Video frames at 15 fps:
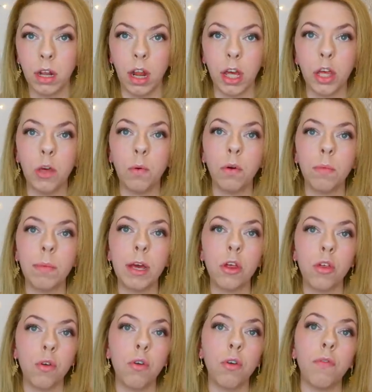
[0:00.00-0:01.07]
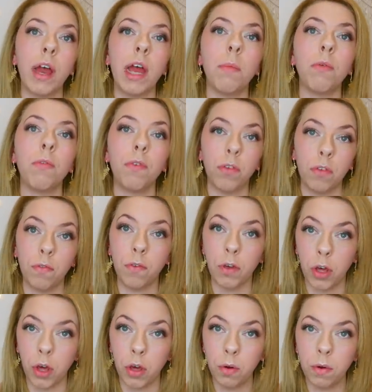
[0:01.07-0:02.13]
Like, you want to make sure you're available for, for
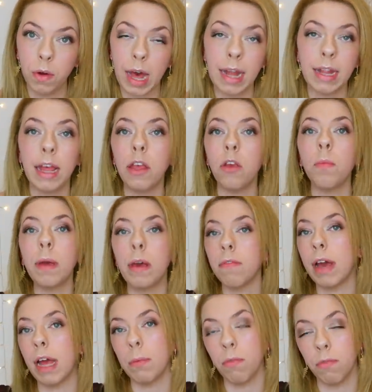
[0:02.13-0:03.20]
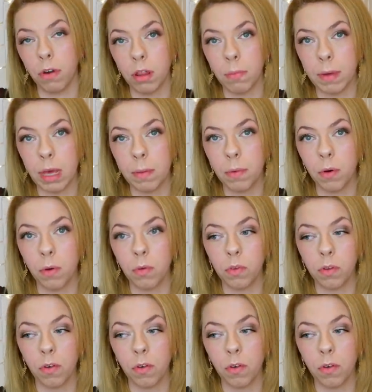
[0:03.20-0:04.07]
you, and then you'll be available for other people.